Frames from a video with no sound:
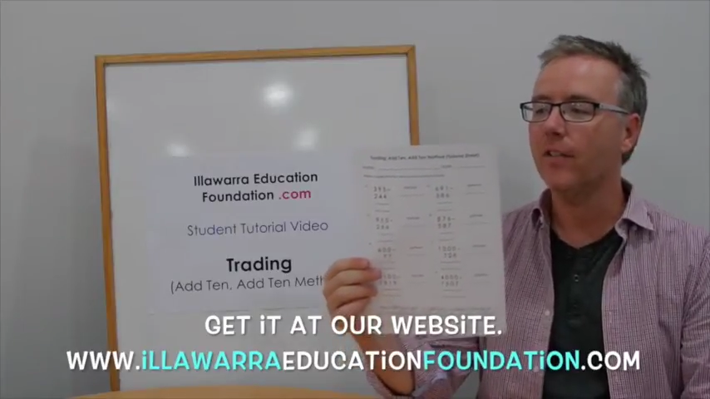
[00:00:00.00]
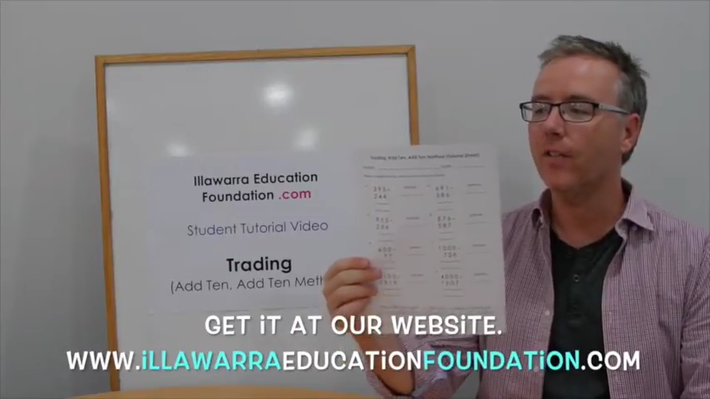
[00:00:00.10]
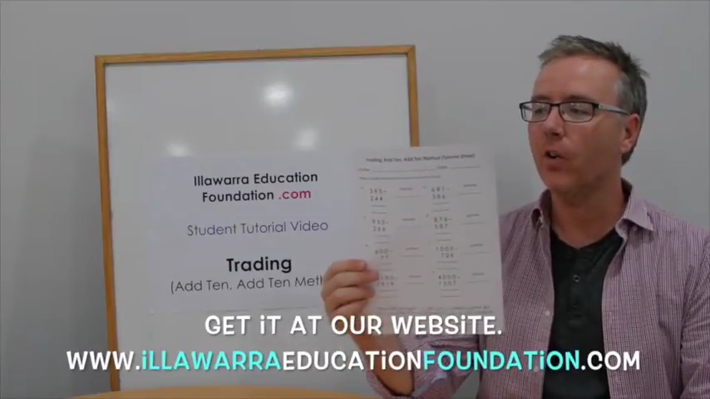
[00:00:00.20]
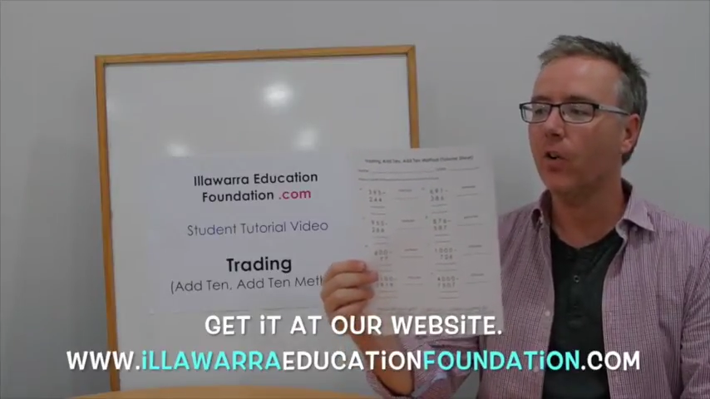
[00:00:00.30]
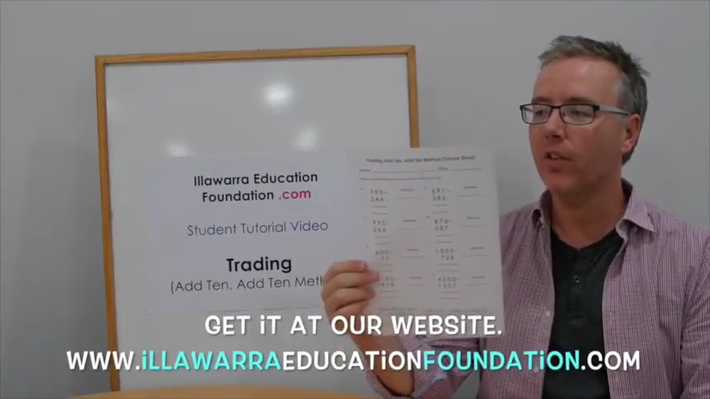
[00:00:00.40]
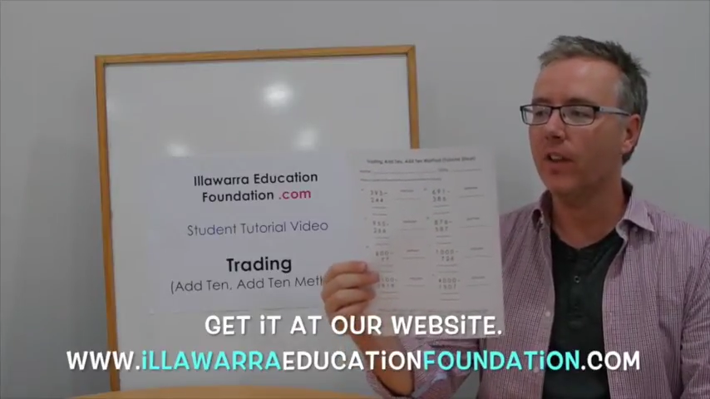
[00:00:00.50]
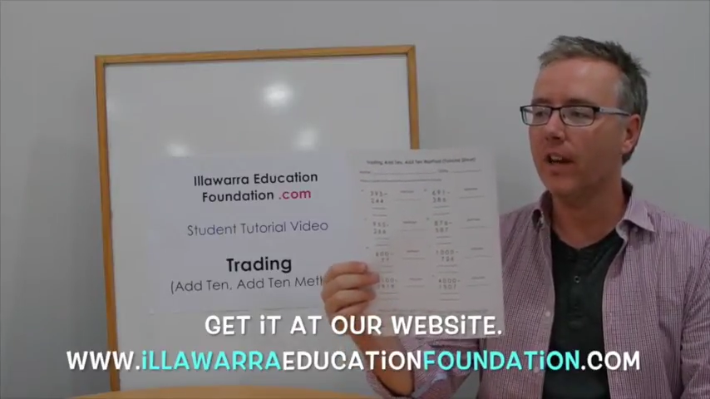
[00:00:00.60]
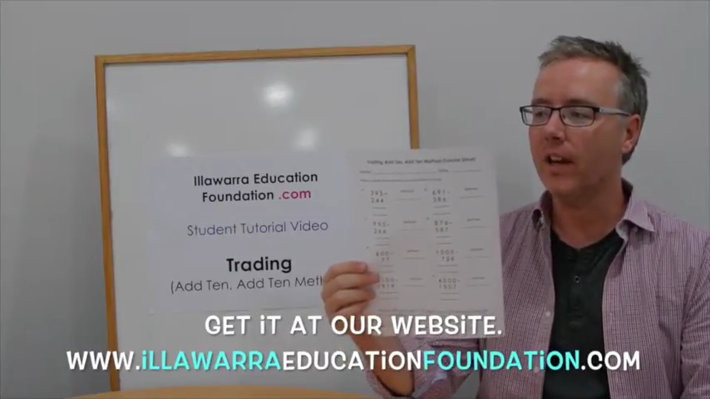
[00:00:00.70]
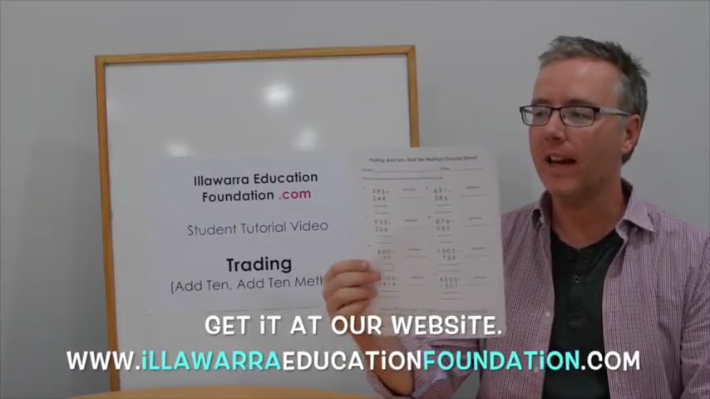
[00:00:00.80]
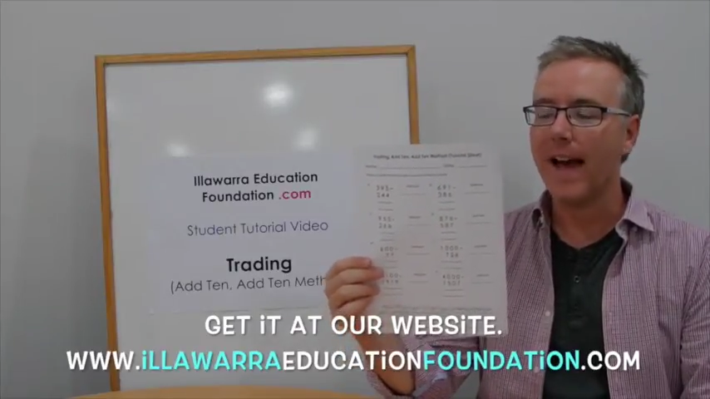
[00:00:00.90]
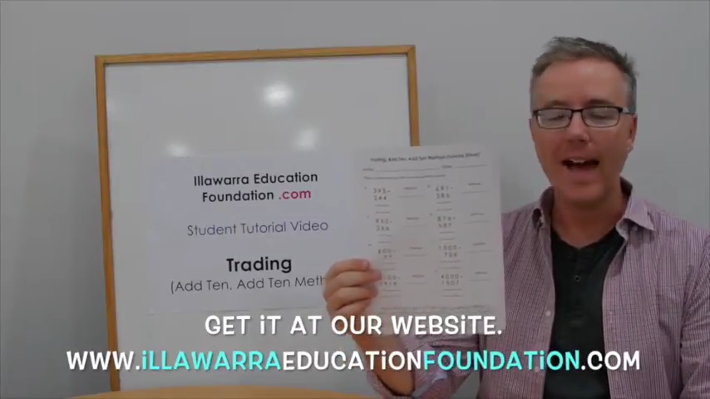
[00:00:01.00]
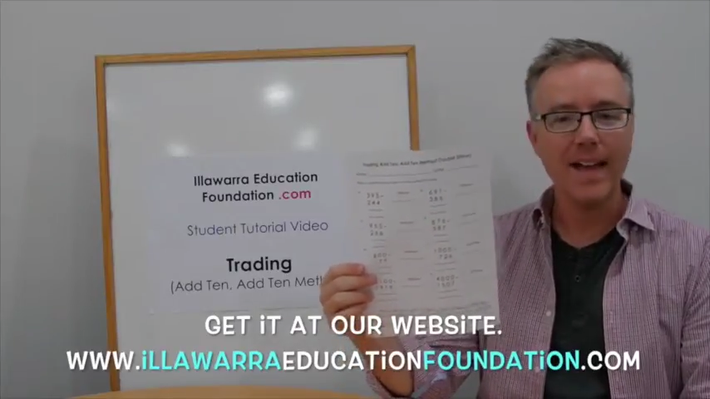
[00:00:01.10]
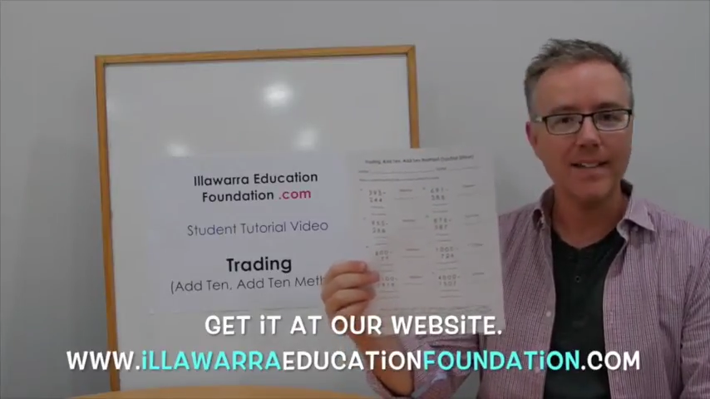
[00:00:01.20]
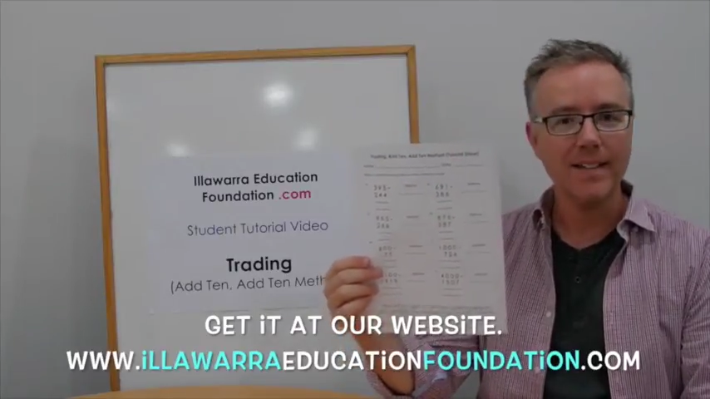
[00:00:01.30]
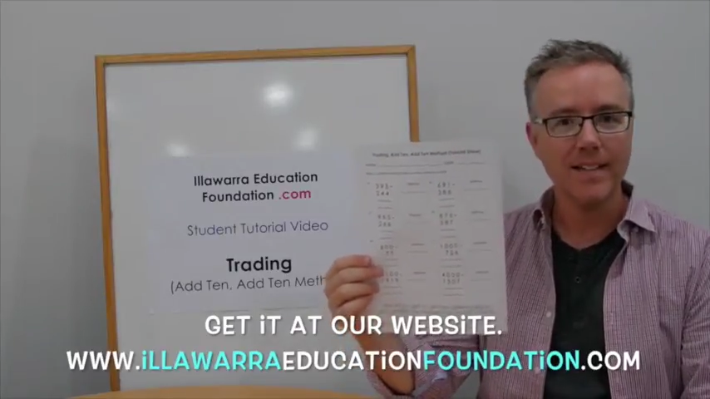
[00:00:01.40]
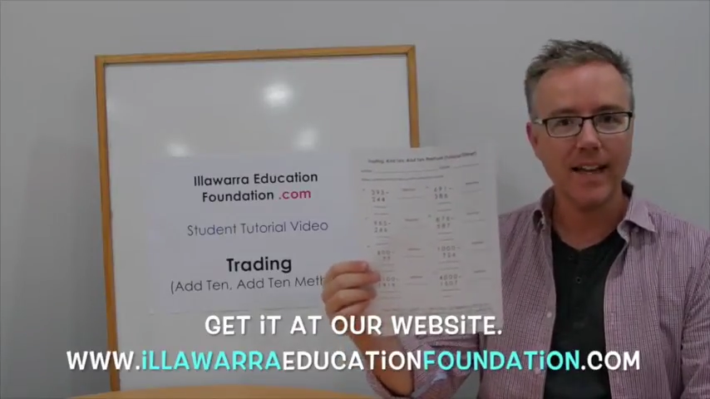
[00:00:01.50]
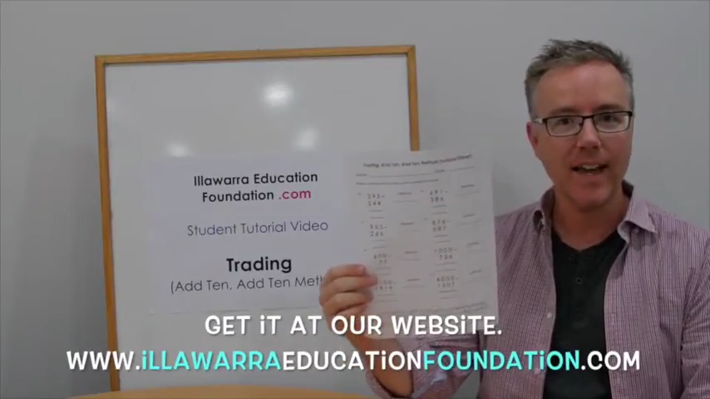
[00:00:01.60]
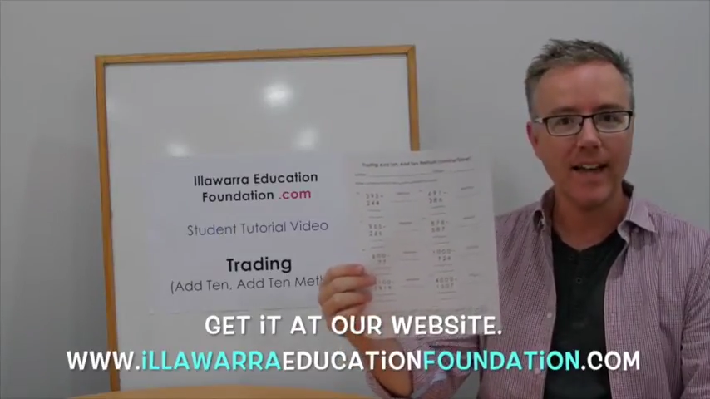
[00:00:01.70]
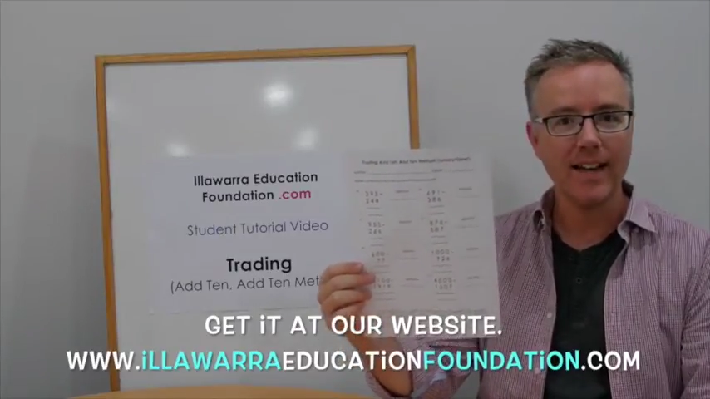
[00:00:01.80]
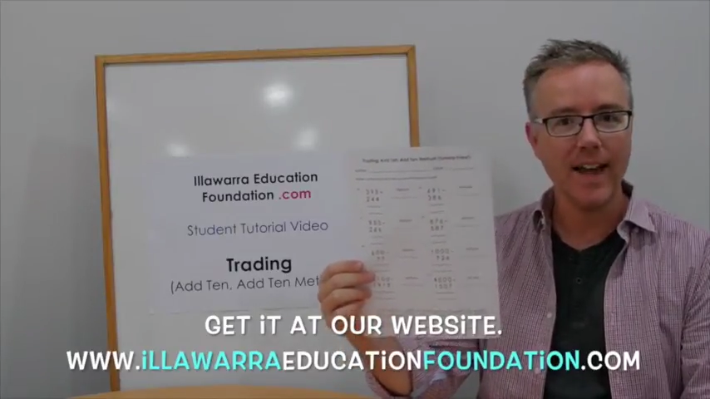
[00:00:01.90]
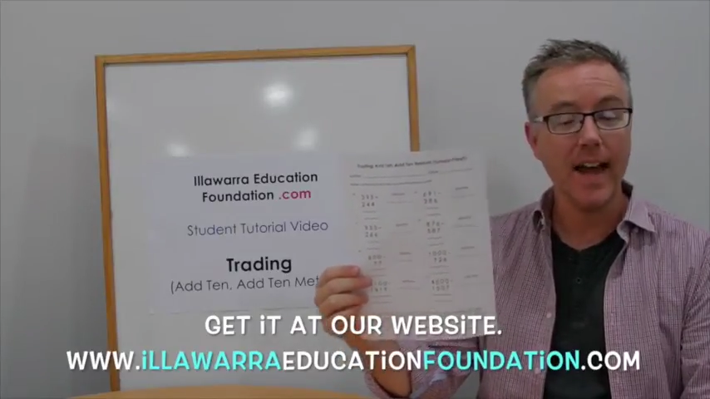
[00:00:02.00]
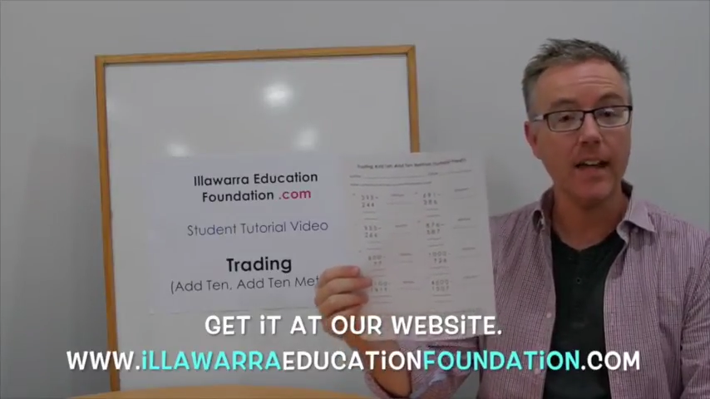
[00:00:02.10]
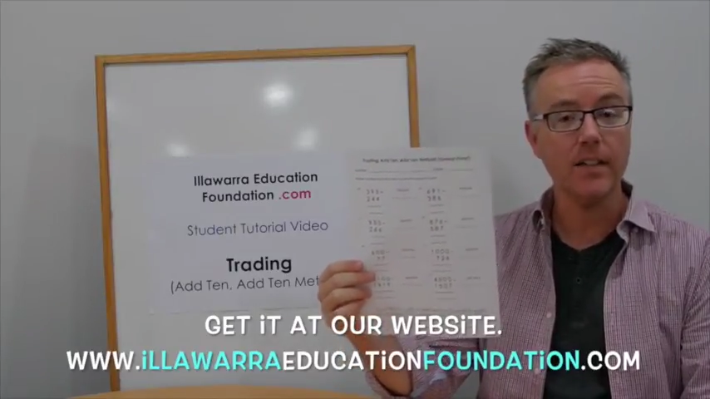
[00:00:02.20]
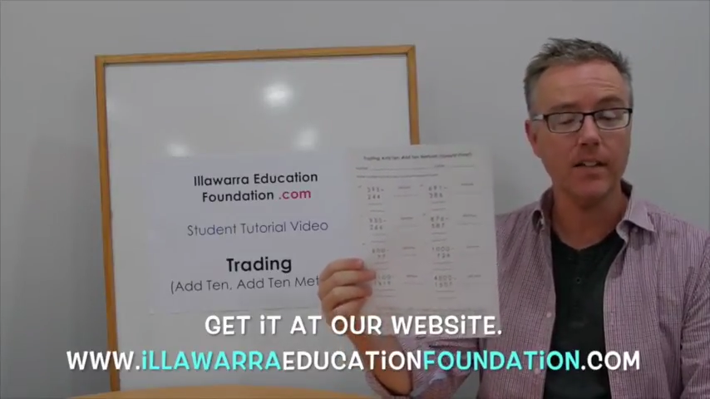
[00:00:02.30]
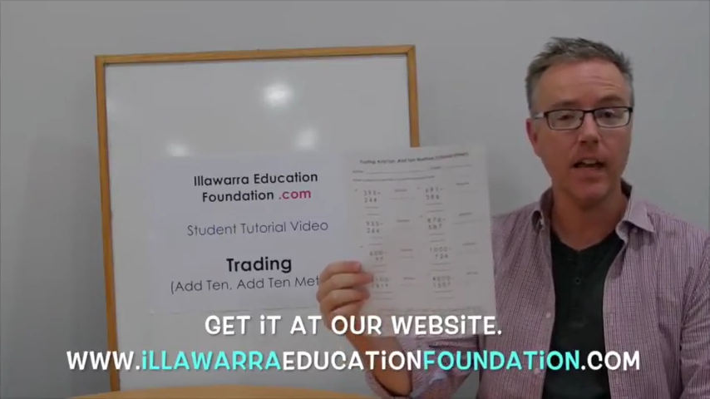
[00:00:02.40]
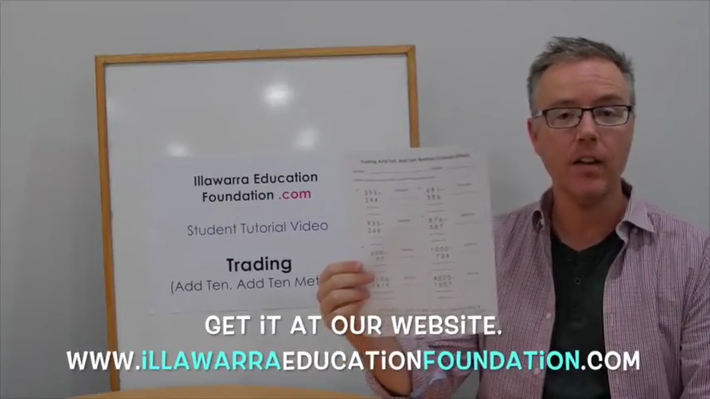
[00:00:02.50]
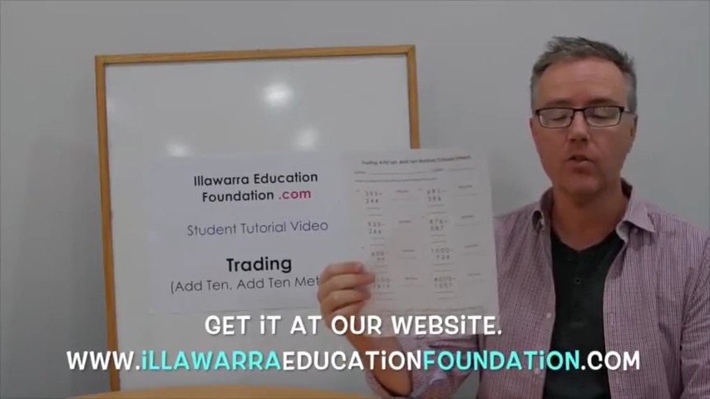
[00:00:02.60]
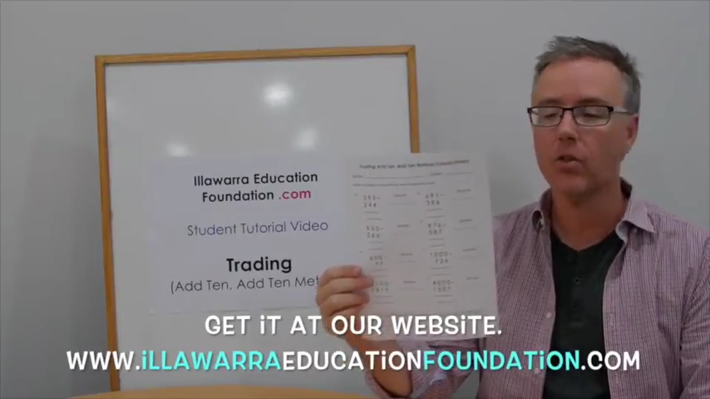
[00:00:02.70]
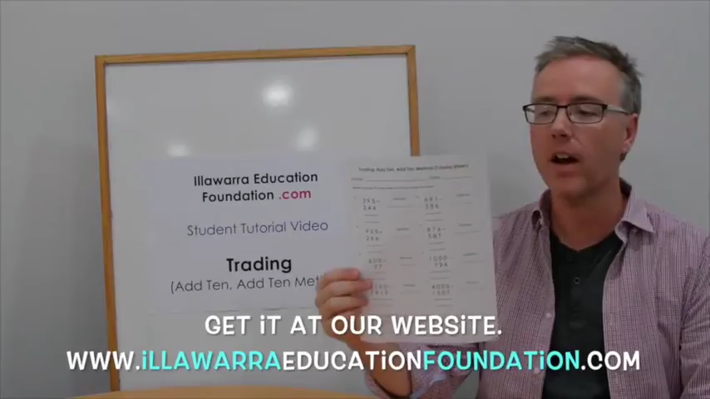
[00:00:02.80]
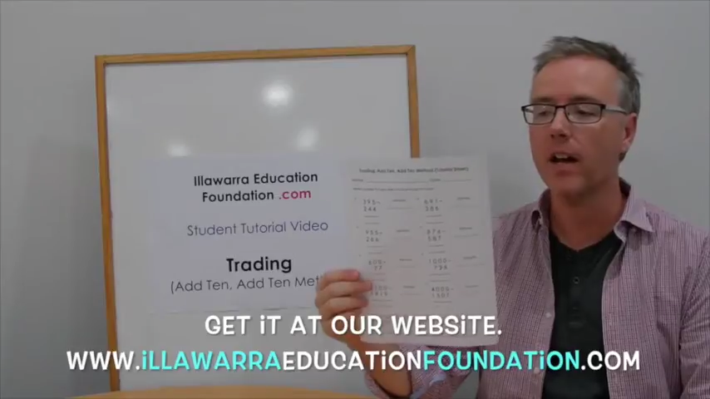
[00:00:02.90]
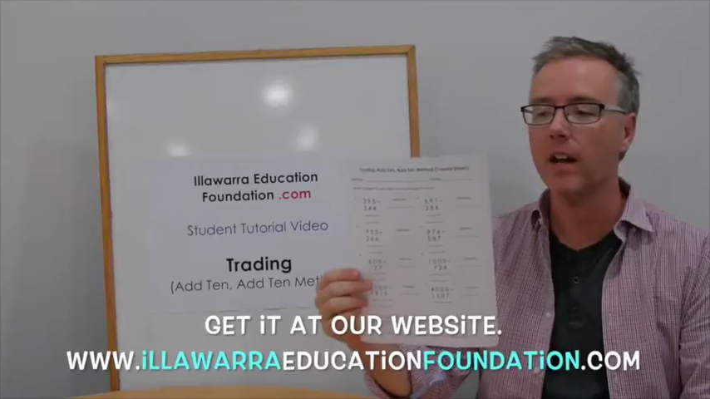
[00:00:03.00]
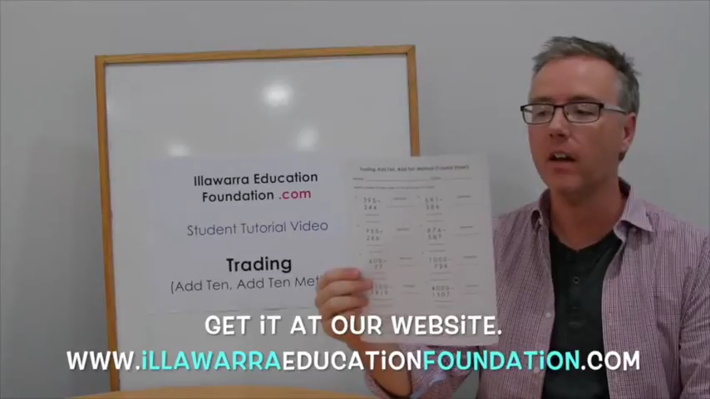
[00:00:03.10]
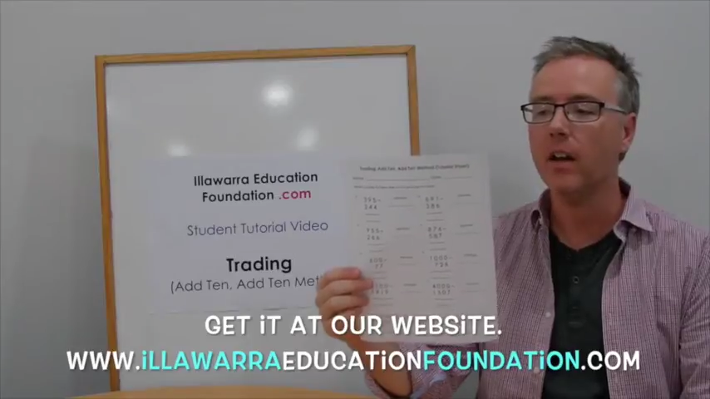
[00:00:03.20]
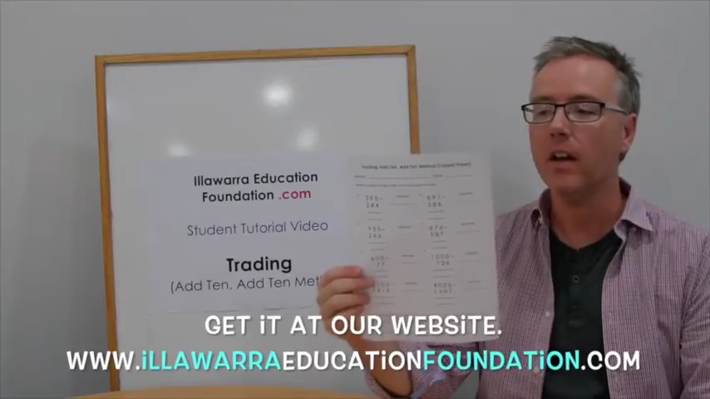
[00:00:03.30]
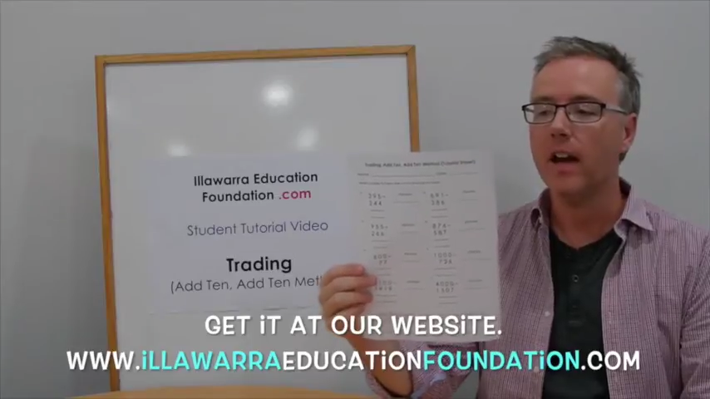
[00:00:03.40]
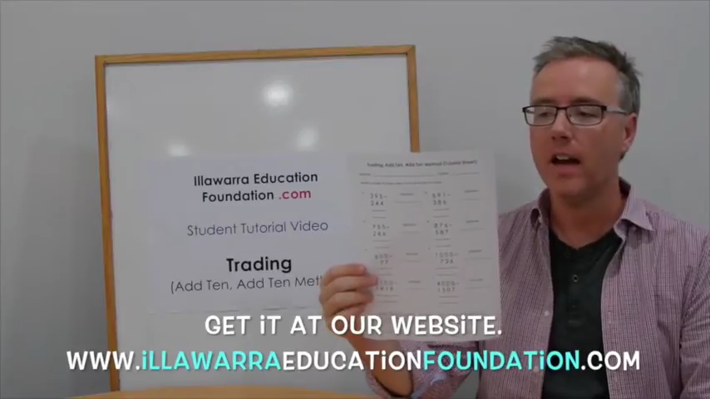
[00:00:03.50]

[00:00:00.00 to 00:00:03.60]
for the Ad 10 trading,